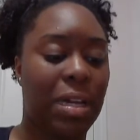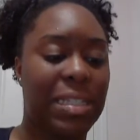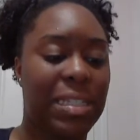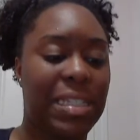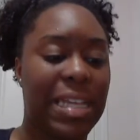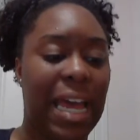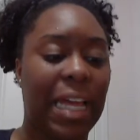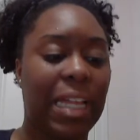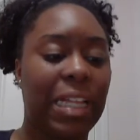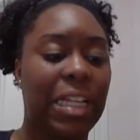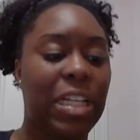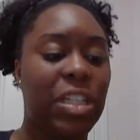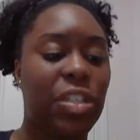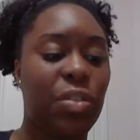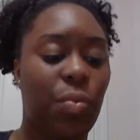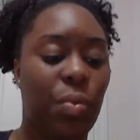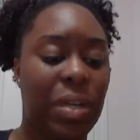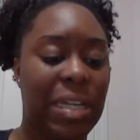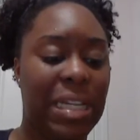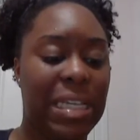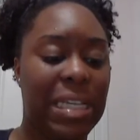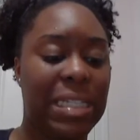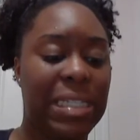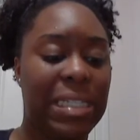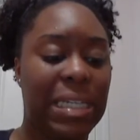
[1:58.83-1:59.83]
exactly
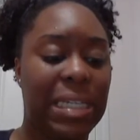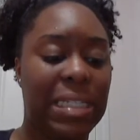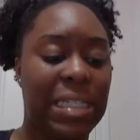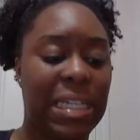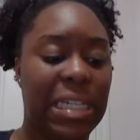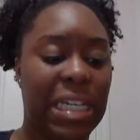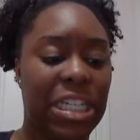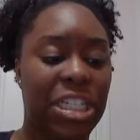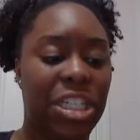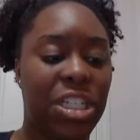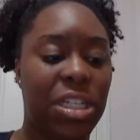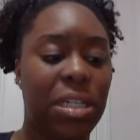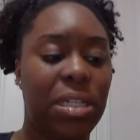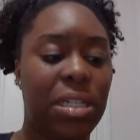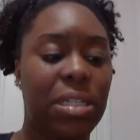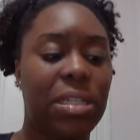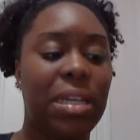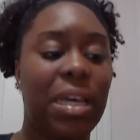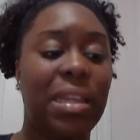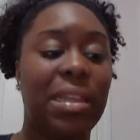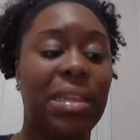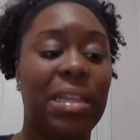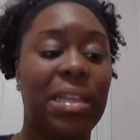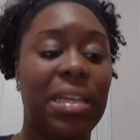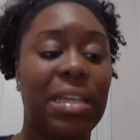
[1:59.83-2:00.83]
26
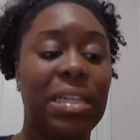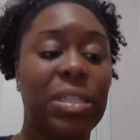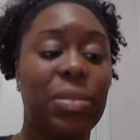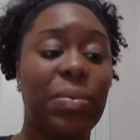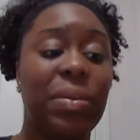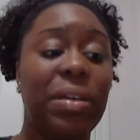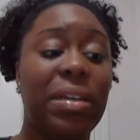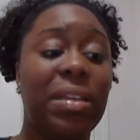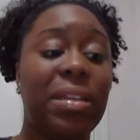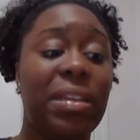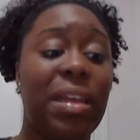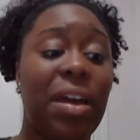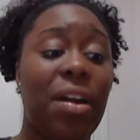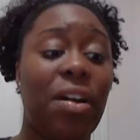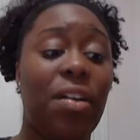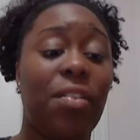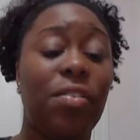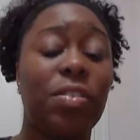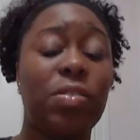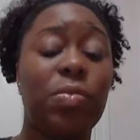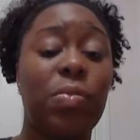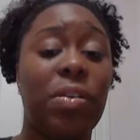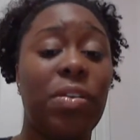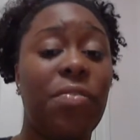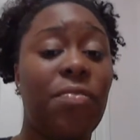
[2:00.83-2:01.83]
inches, and this week they are
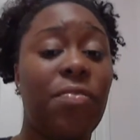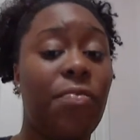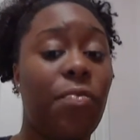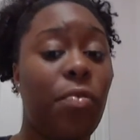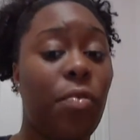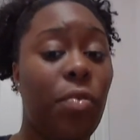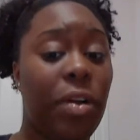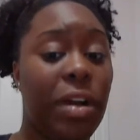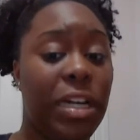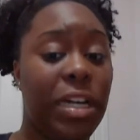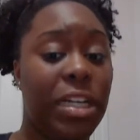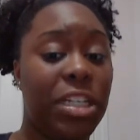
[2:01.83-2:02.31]
24